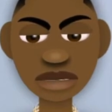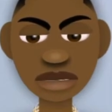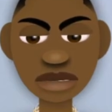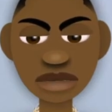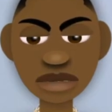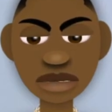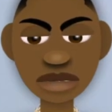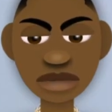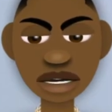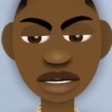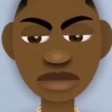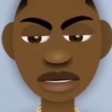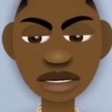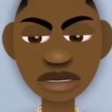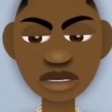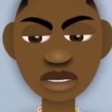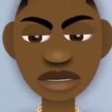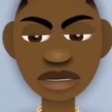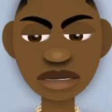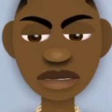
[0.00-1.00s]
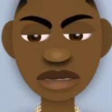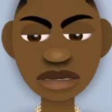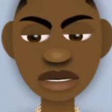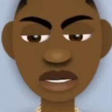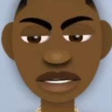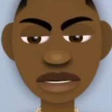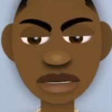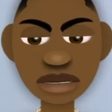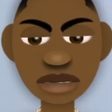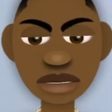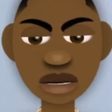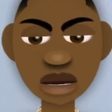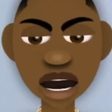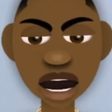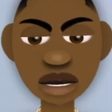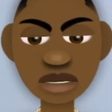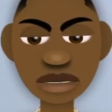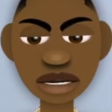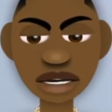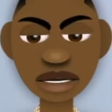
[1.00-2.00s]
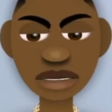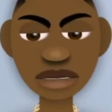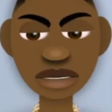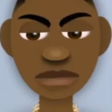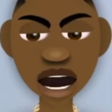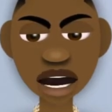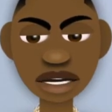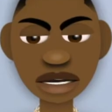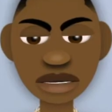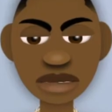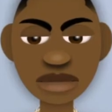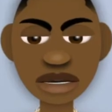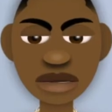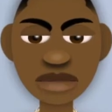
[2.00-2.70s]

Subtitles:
And I done learned to sort of fall back on all that.